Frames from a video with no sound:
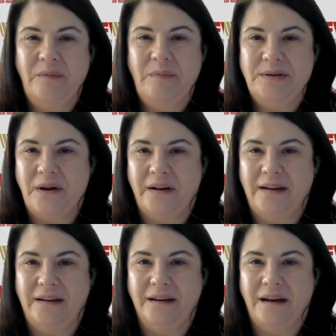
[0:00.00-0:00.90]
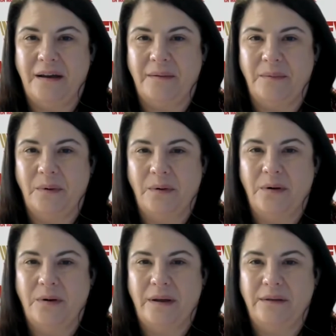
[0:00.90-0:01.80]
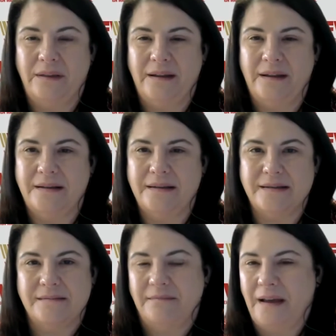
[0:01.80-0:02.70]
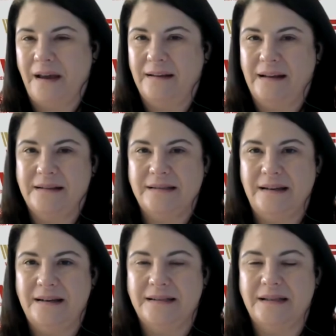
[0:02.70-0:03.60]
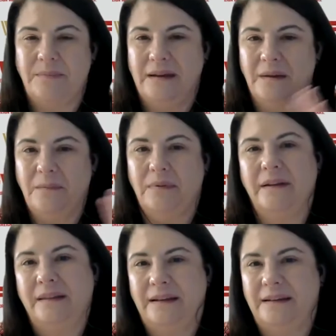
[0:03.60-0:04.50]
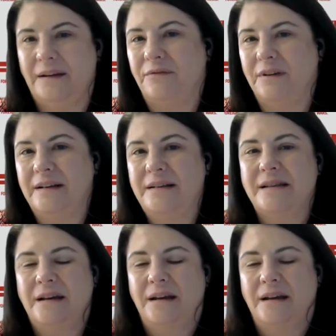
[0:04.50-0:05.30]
we've been talking, oral health is kind of like seen as something completely different